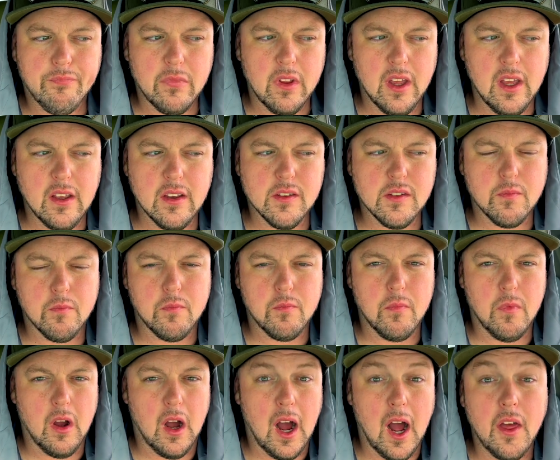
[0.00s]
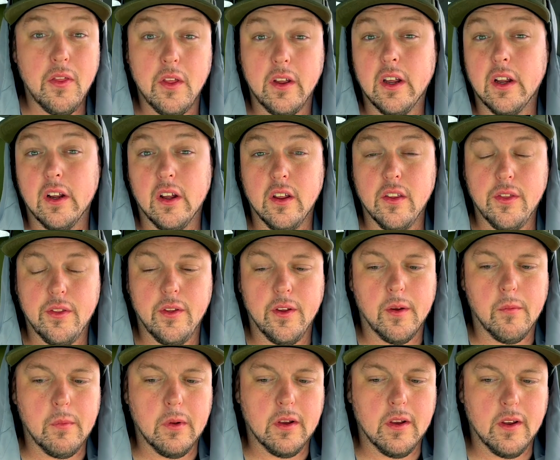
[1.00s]
is, I think, a good
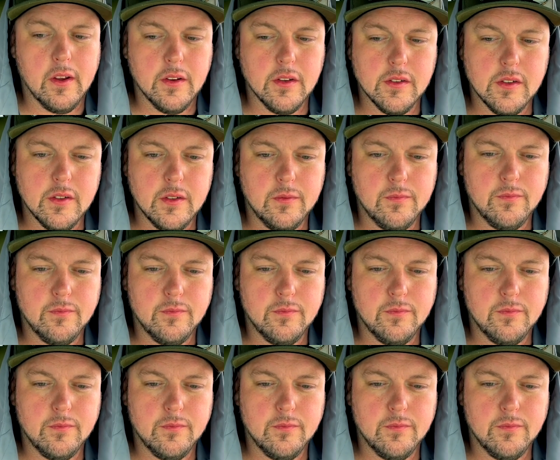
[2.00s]
thing, because